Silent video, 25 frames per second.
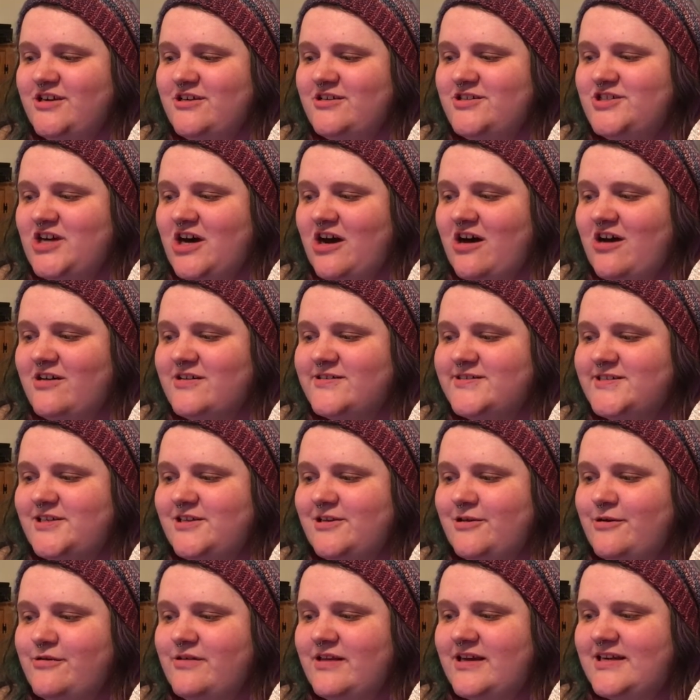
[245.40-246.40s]
your doll's
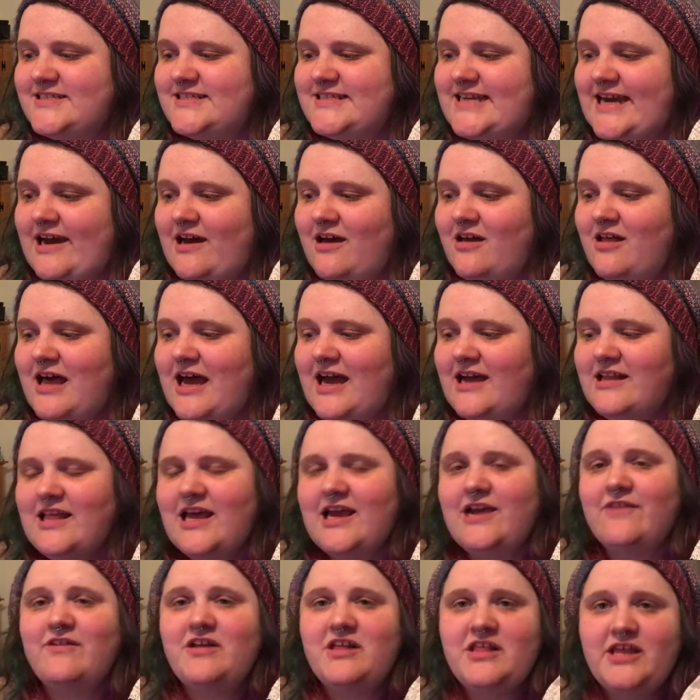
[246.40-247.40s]
clothing style? I
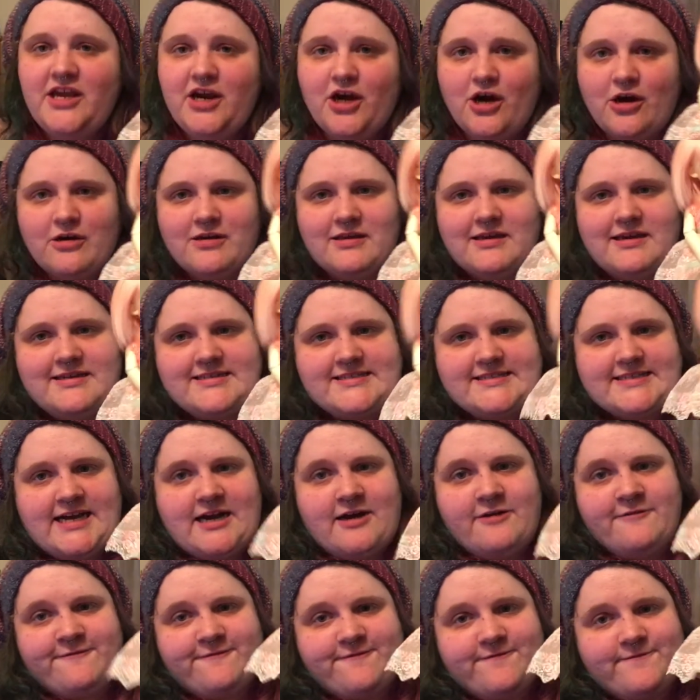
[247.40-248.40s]
like really girly
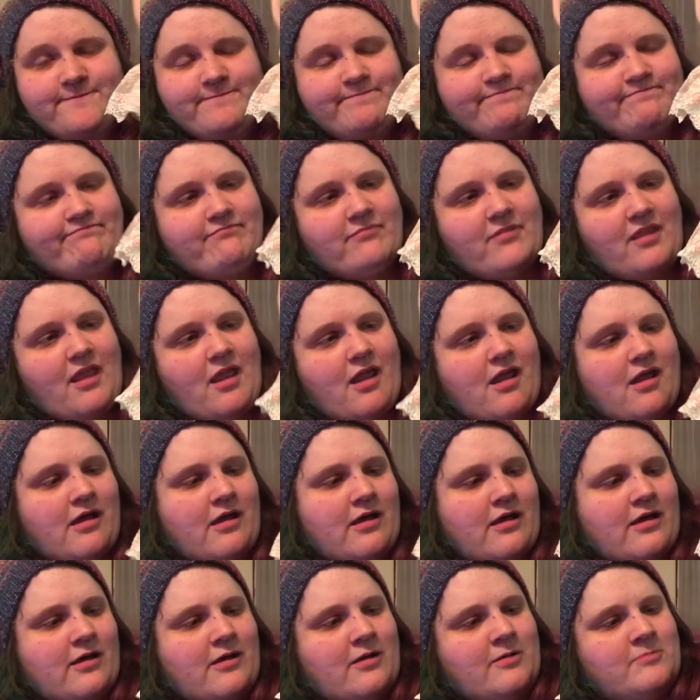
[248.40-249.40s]
stuff.
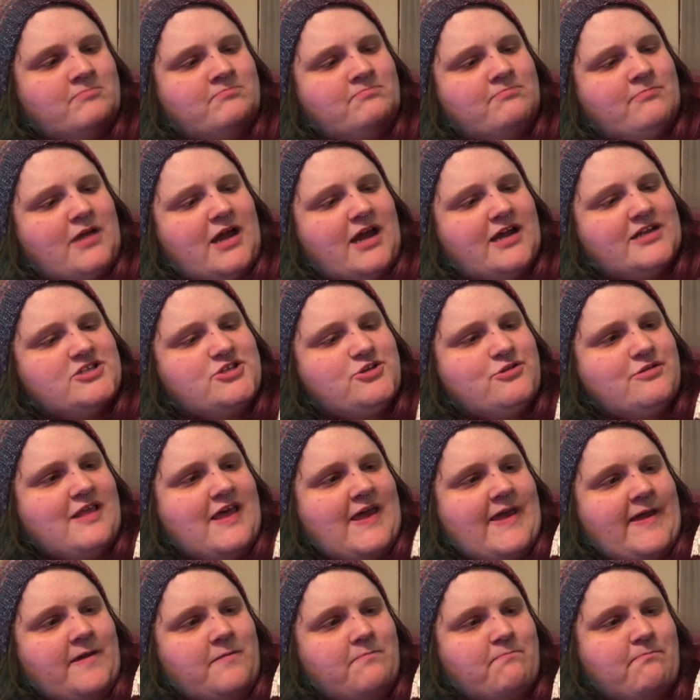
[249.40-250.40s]
I do
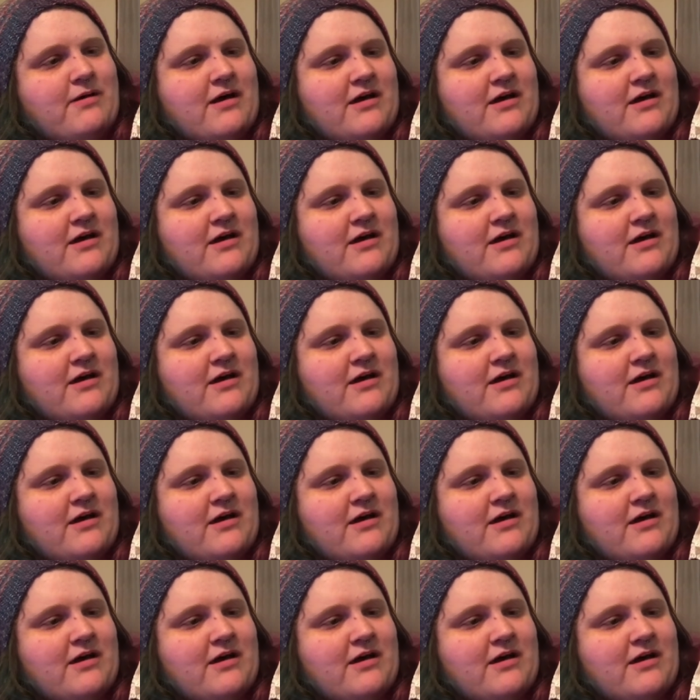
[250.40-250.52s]
like